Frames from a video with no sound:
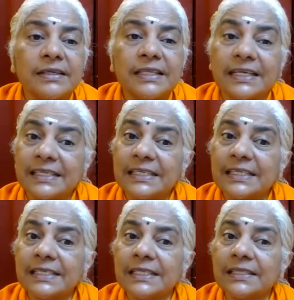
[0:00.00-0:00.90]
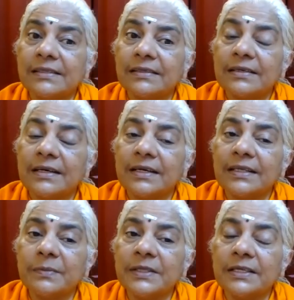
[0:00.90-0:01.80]
That is this
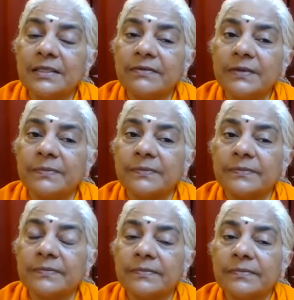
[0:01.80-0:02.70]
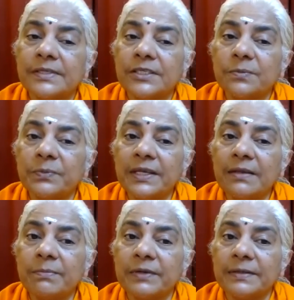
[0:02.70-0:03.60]
Atma Tattvam,
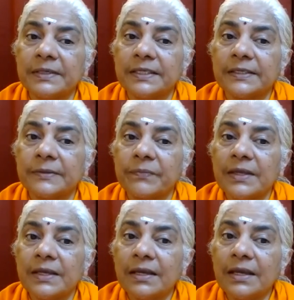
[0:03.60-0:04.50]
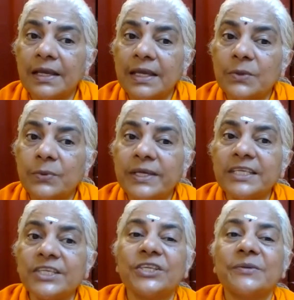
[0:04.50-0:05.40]
Supreme Brahma in
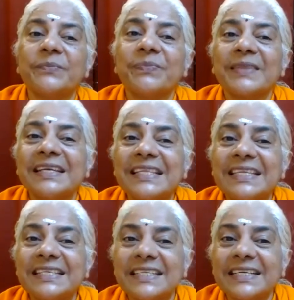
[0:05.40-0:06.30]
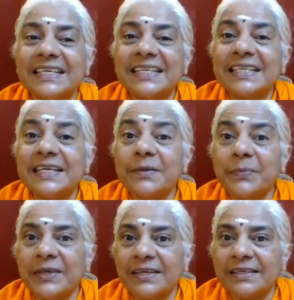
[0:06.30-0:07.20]
which the Jagat
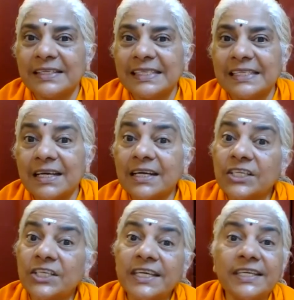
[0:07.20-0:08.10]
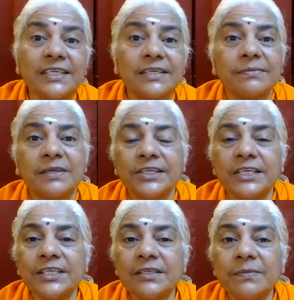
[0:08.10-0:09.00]
appears. Ashesham.
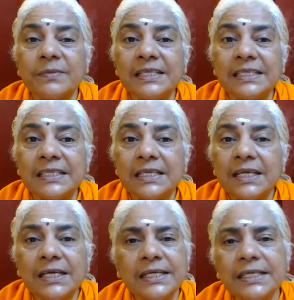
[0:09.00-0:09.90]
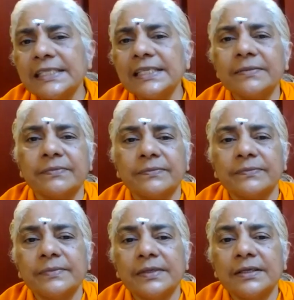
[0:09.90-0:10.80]
Ashesham means Kritsnam,
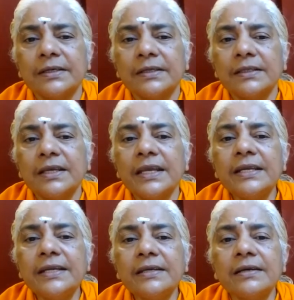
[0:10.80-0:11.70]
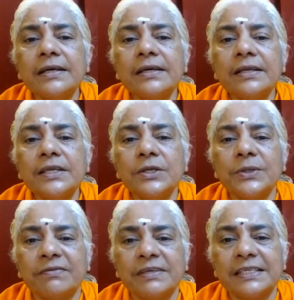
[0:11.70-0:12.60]
the entire
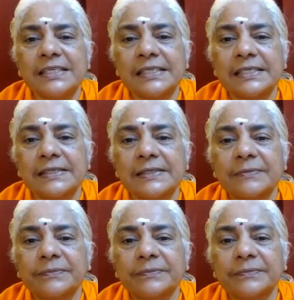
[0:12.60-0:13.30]
universe.